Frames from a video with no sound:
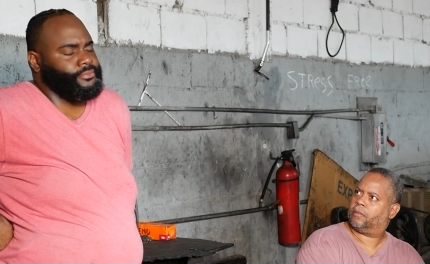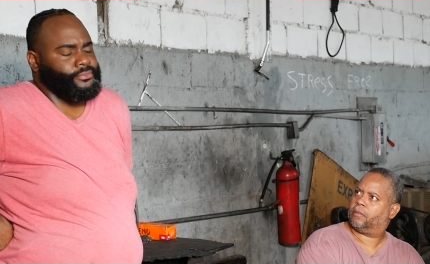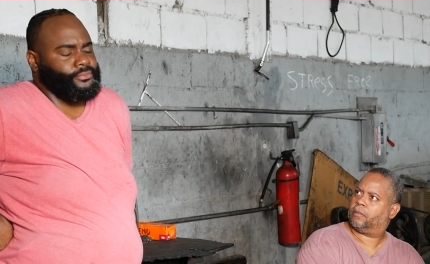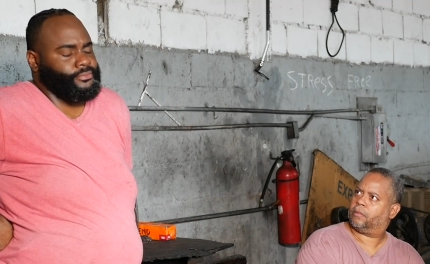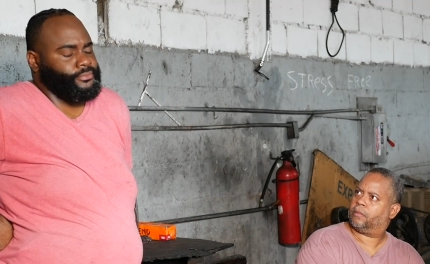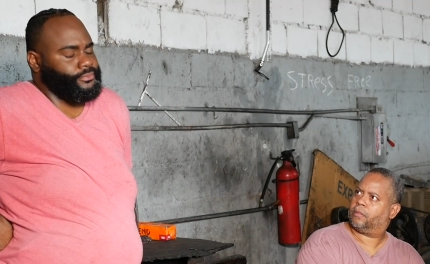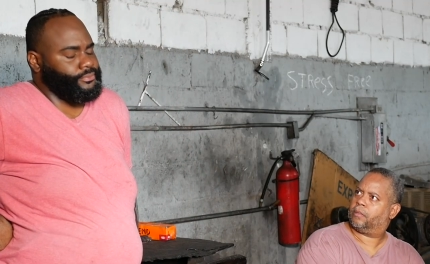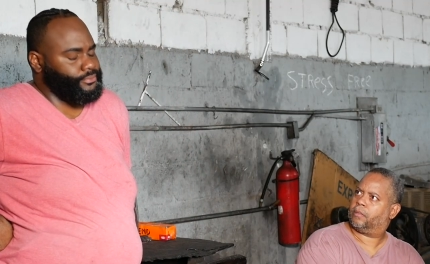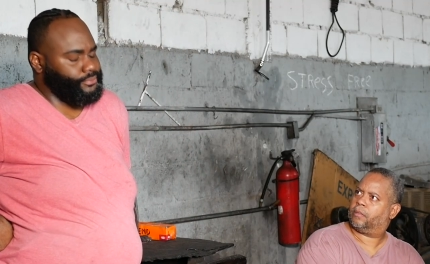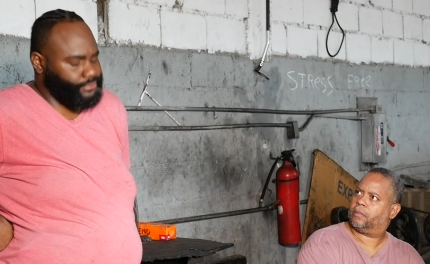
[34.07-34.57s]

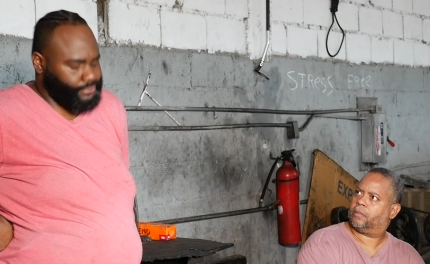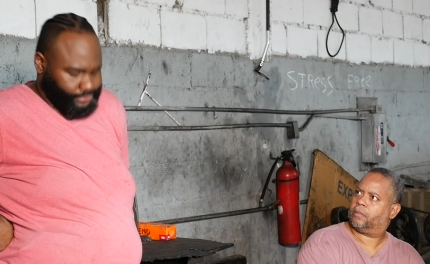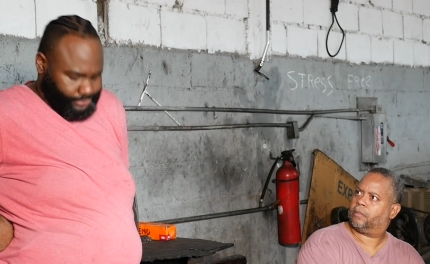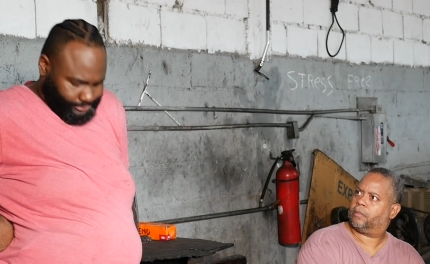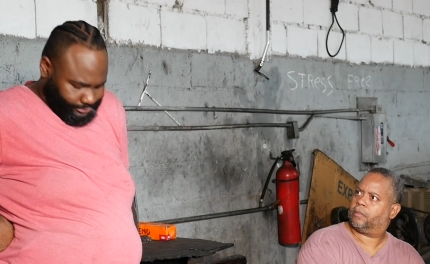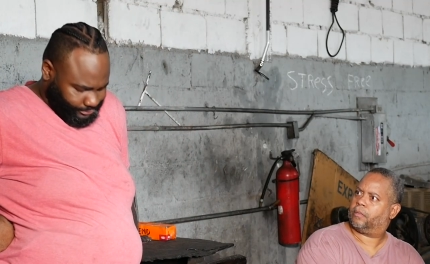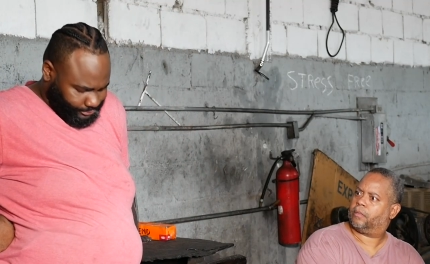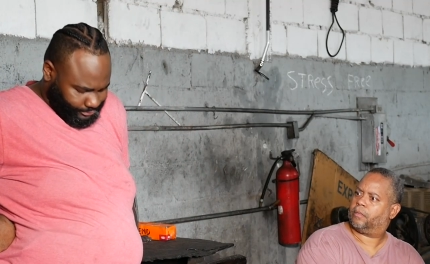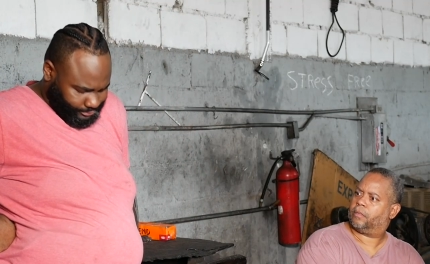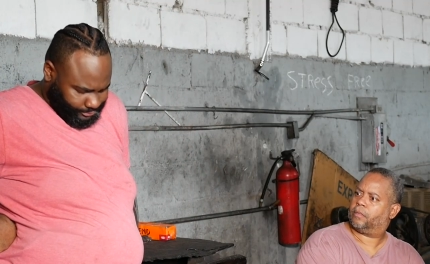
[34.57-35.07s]

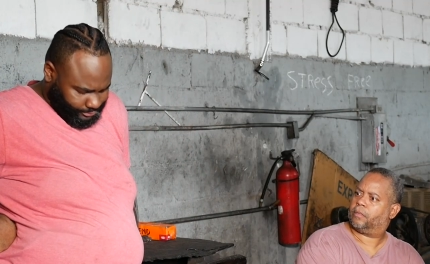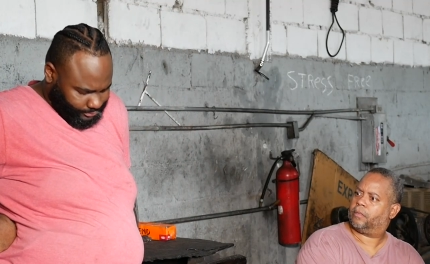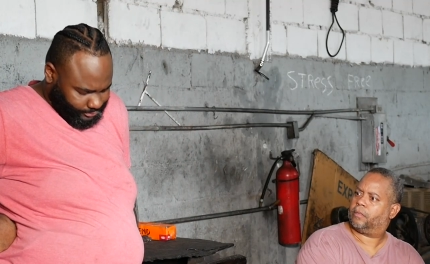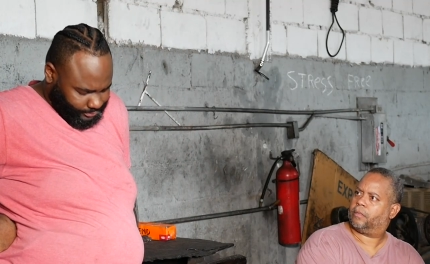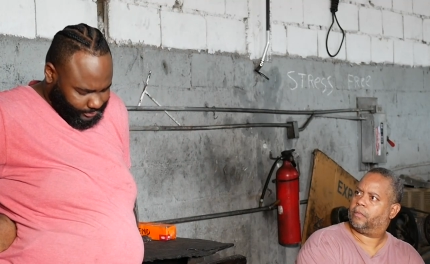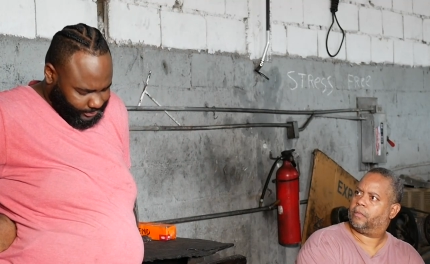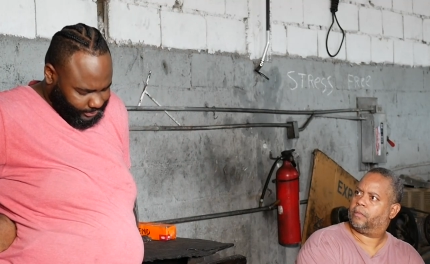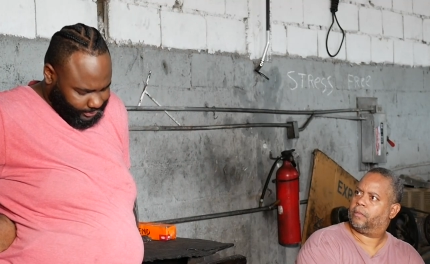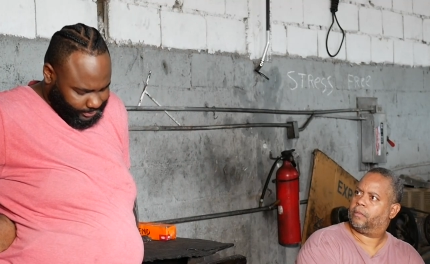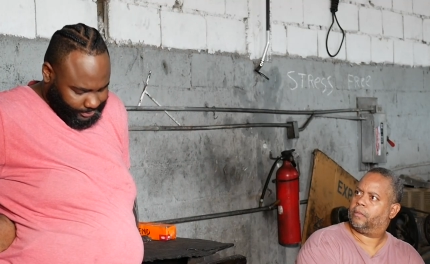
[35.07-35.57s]

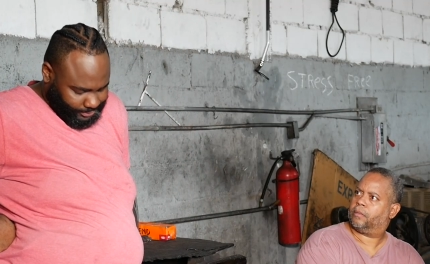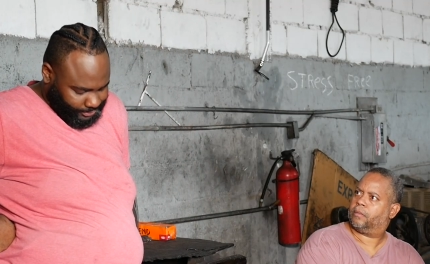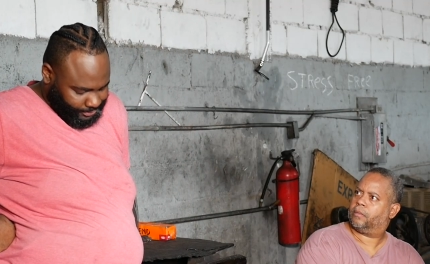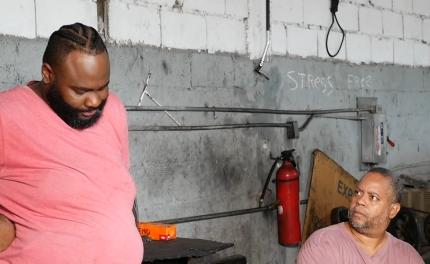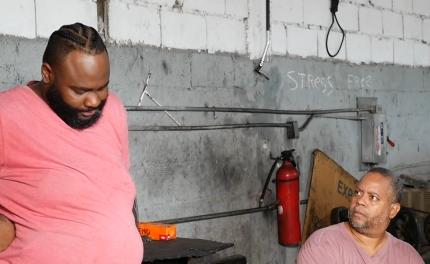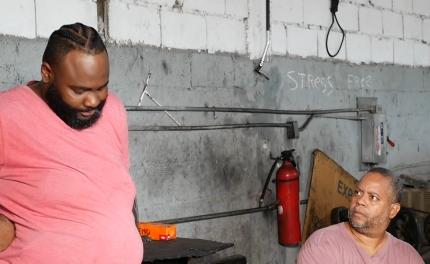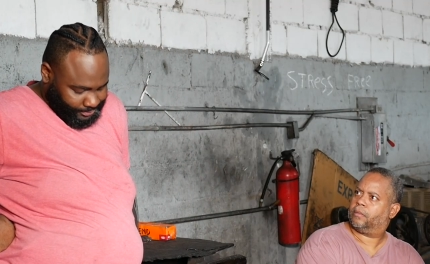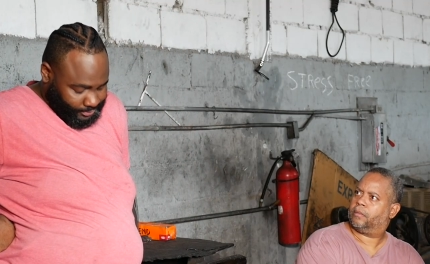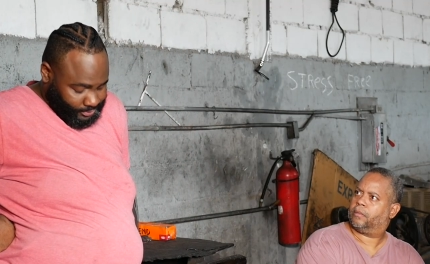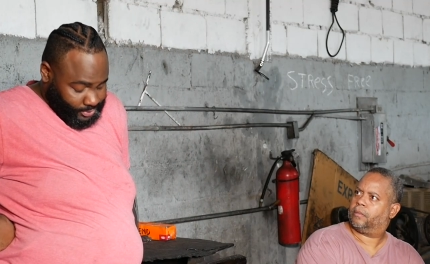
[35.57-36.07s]

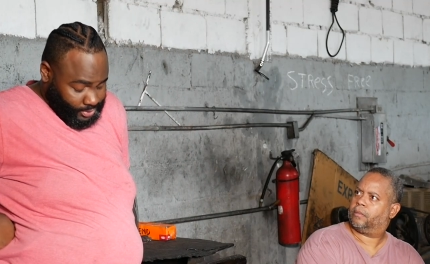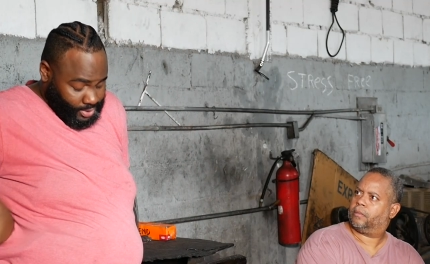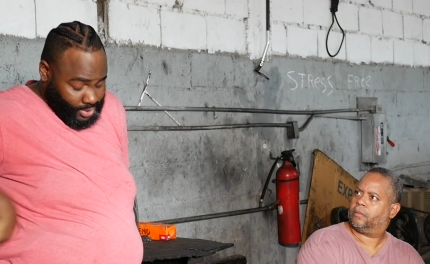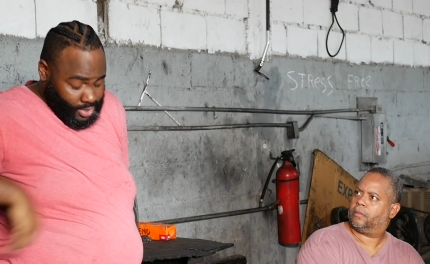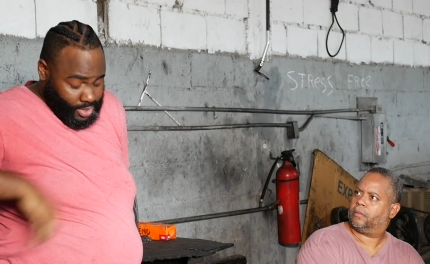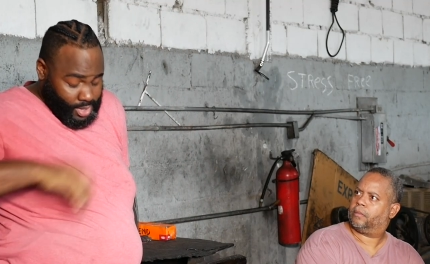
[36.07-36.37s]
(silence)